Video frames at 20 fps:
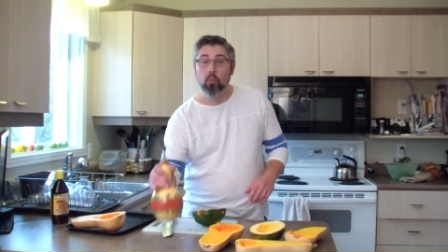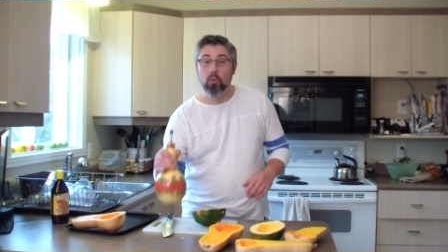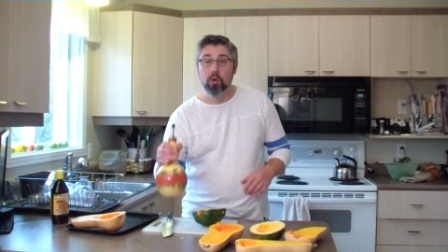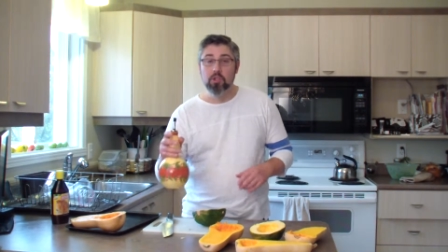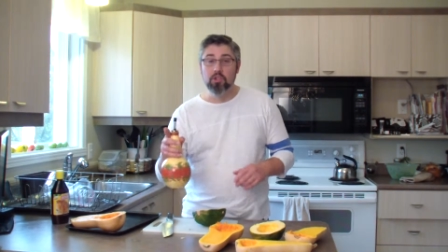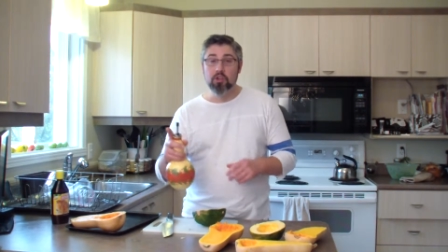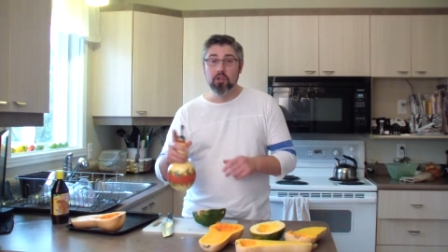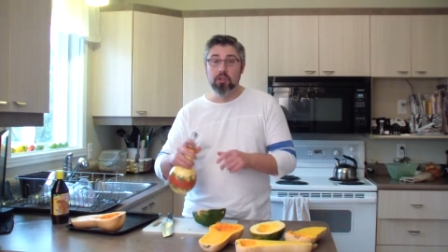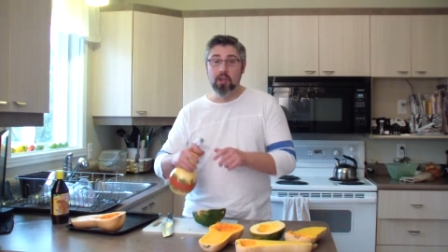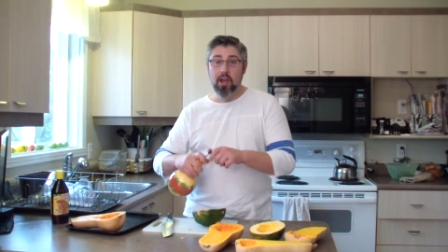
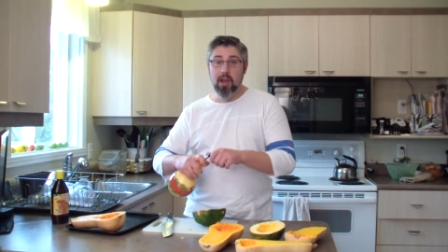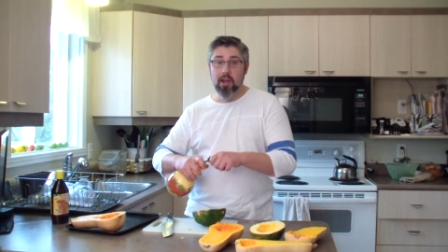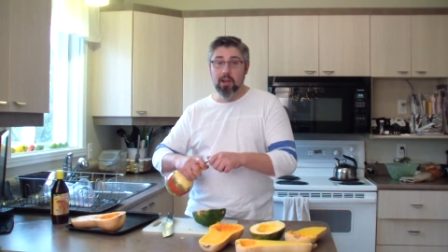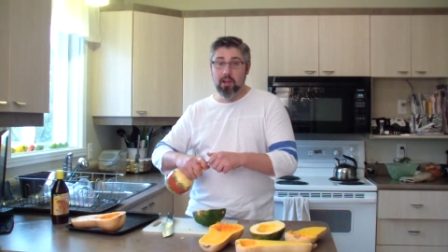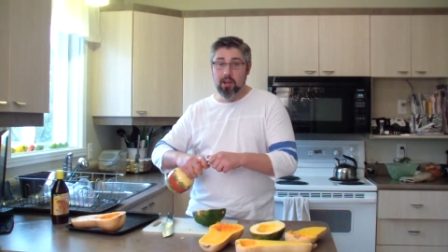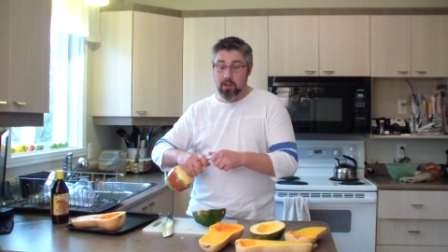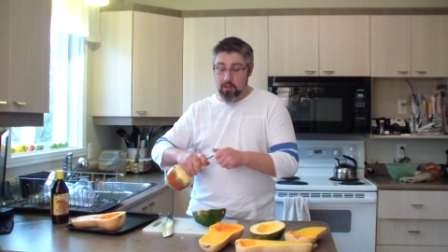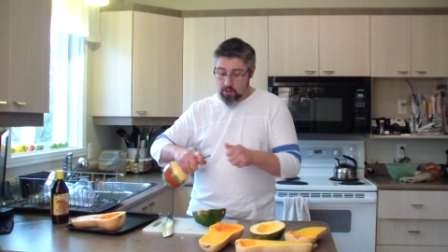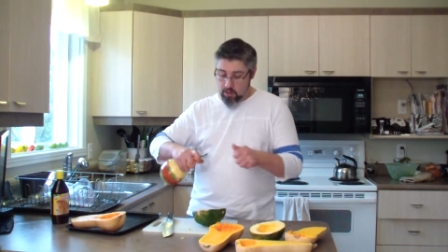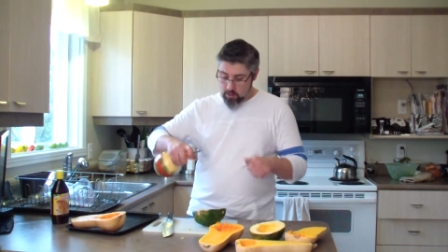Once you're
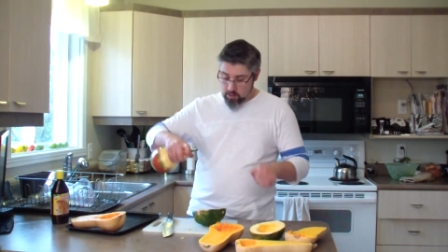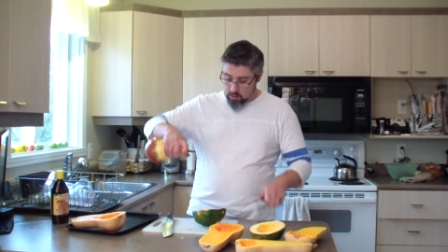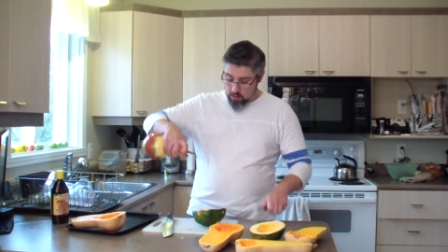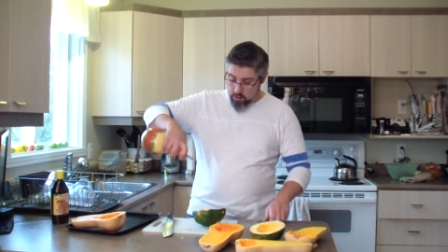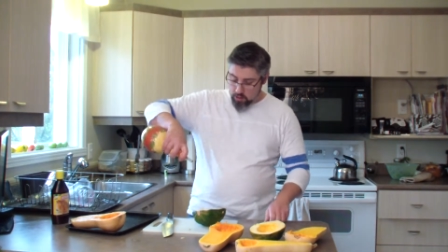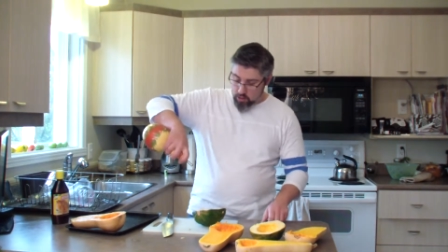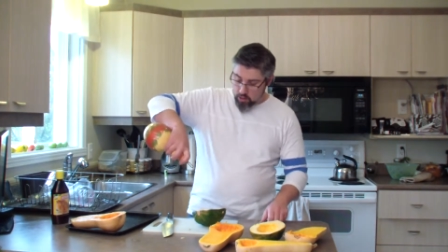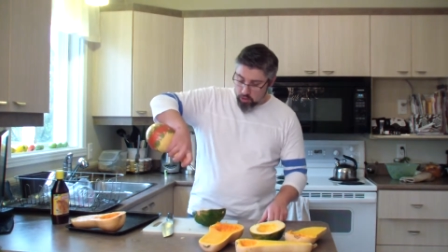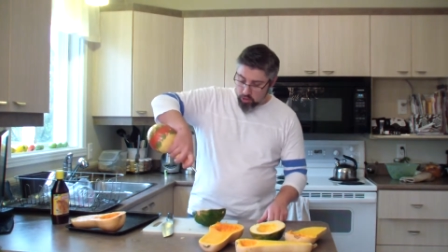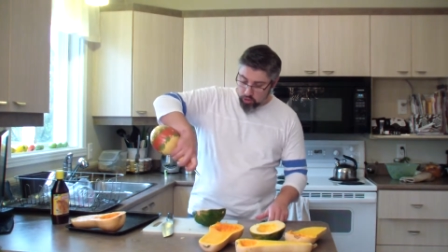done,
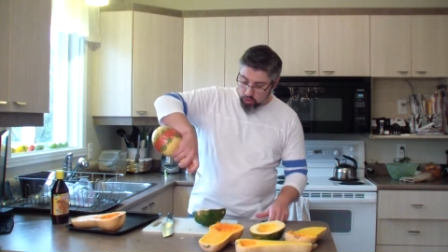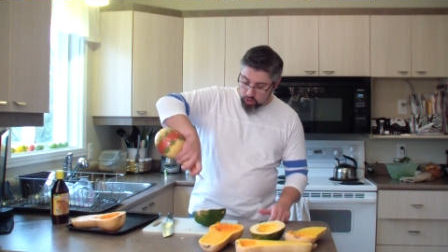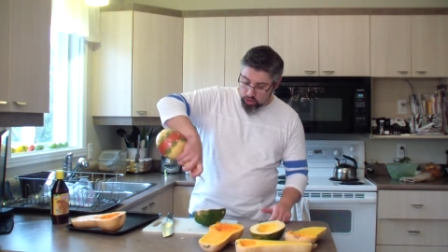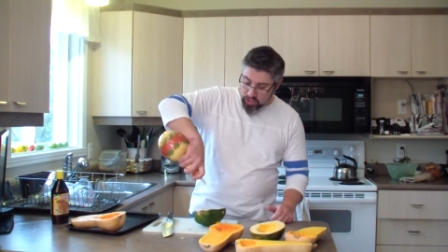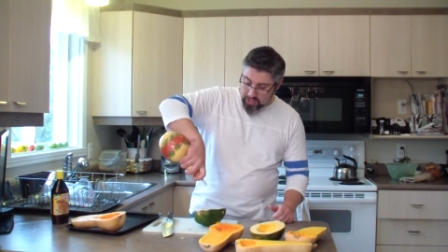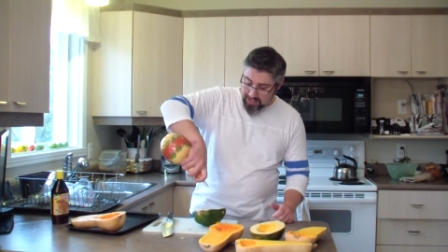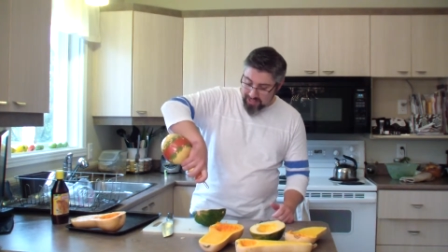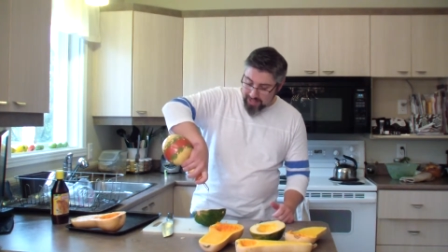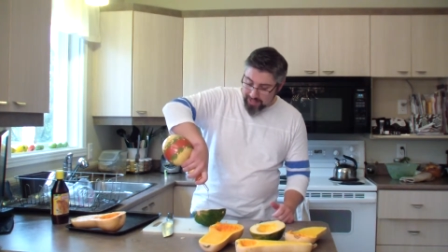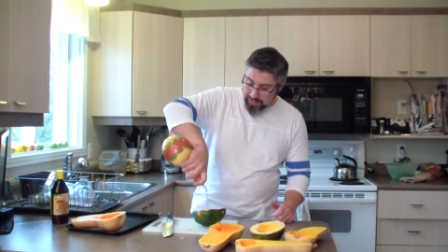
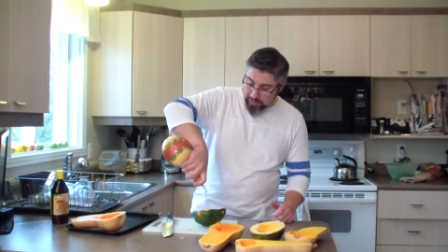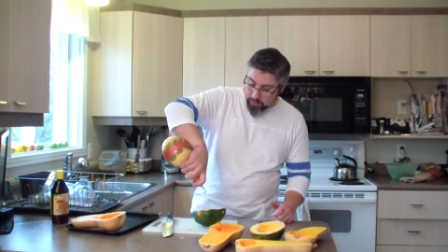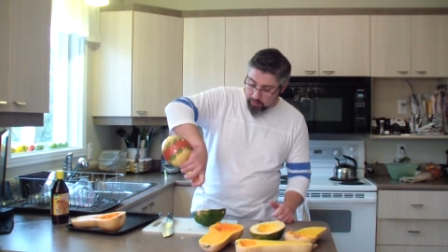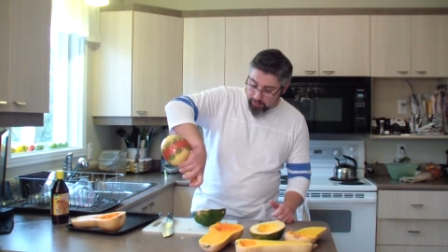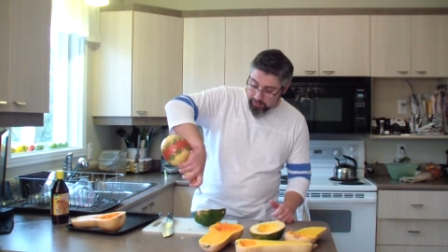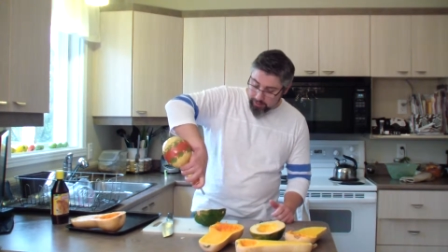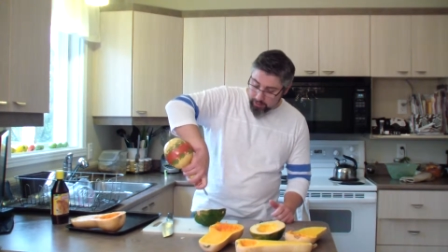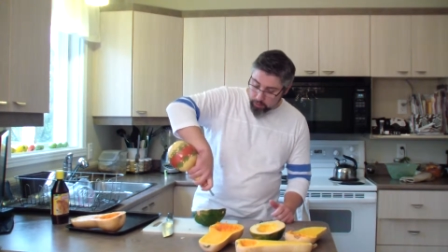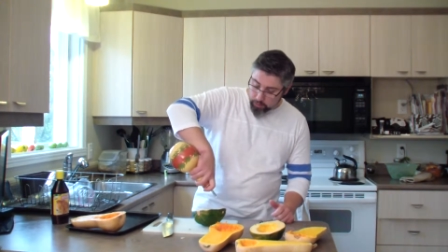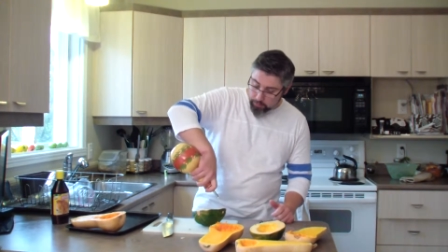just add a
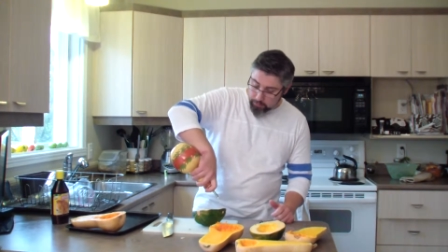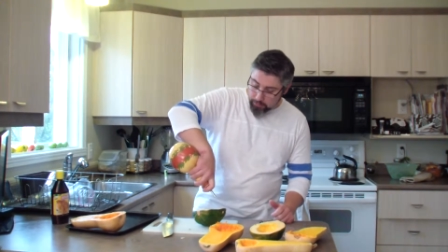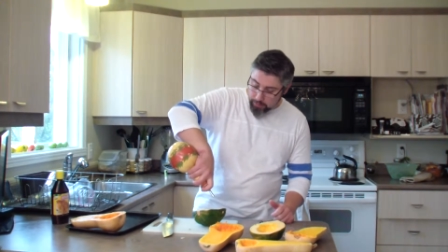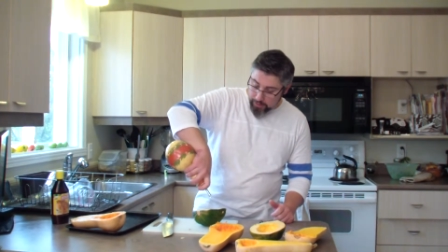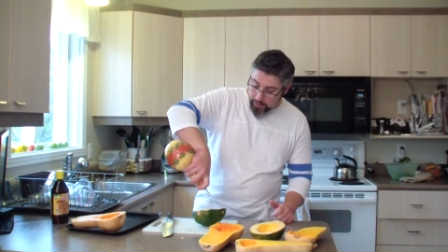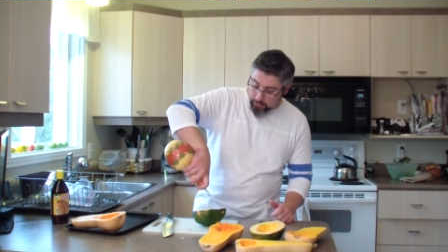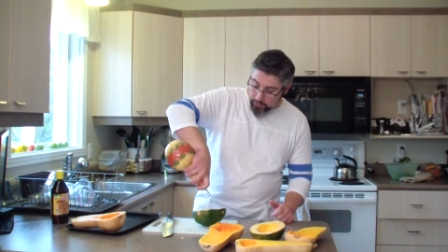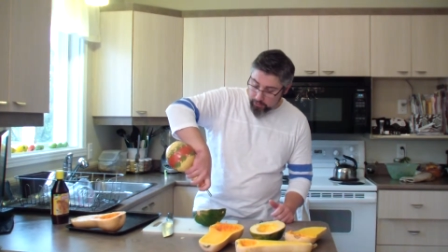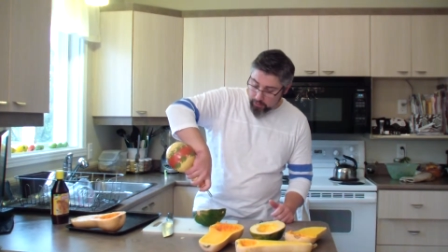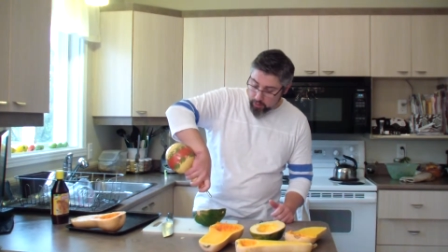little
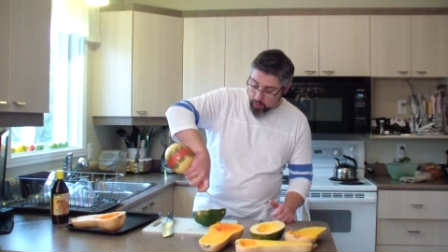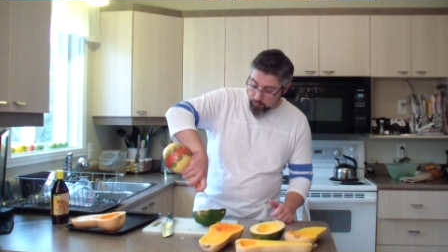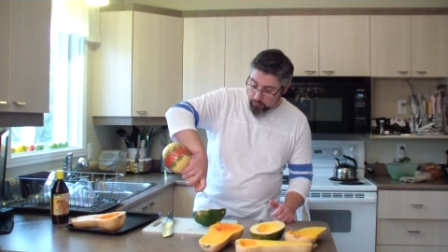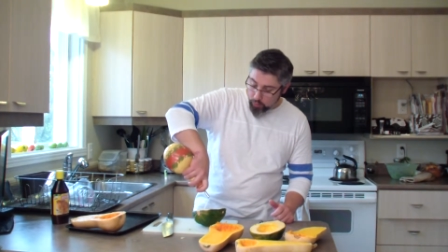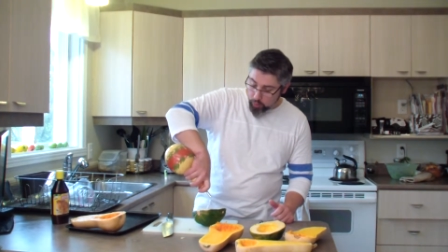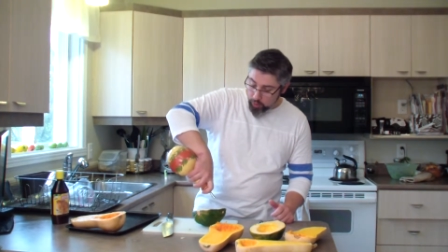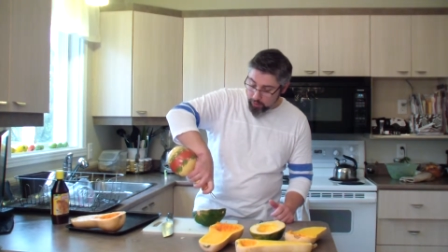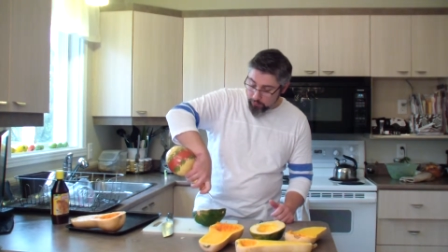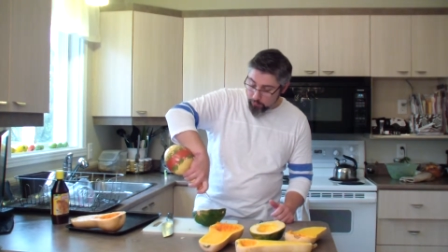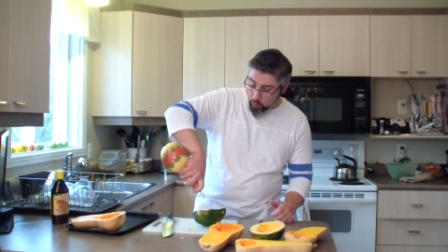bit of
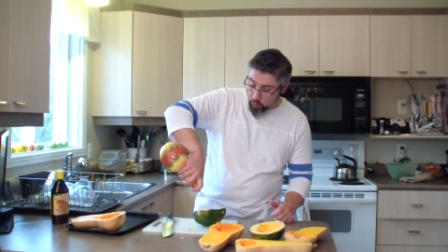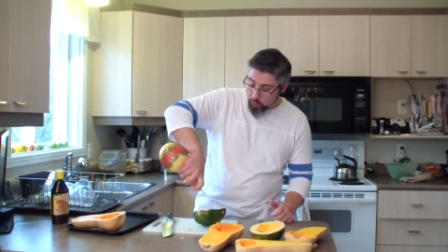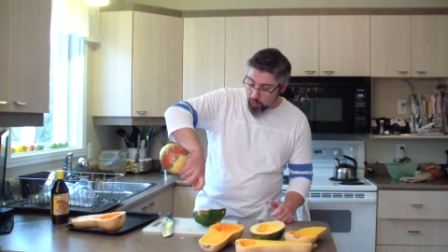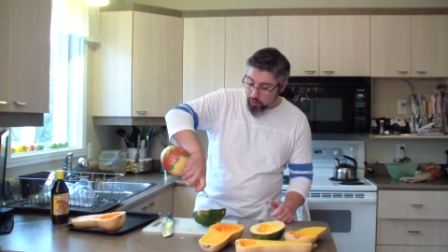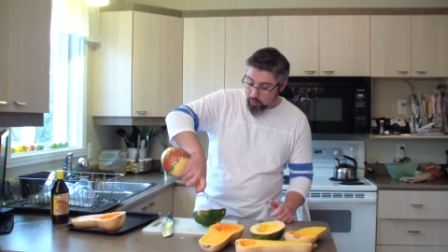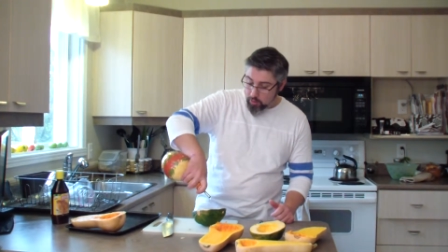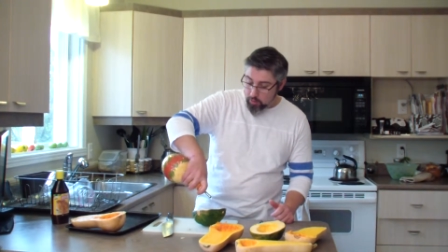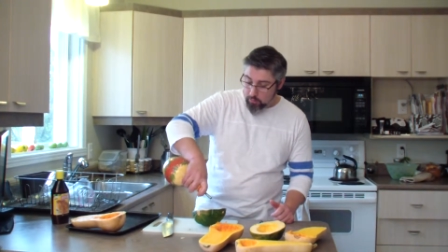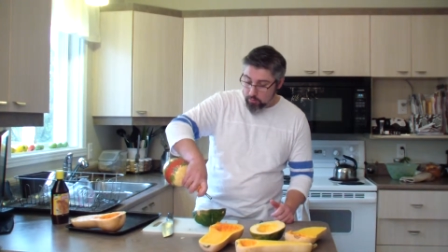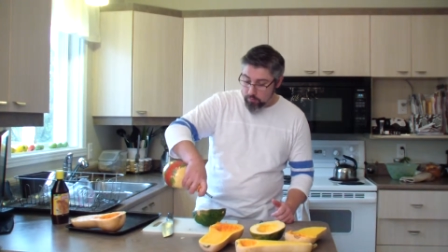olive
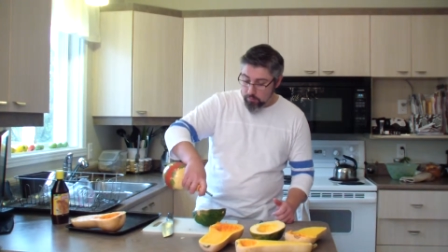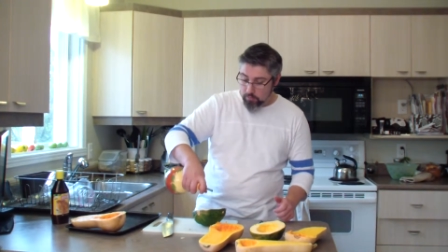oil.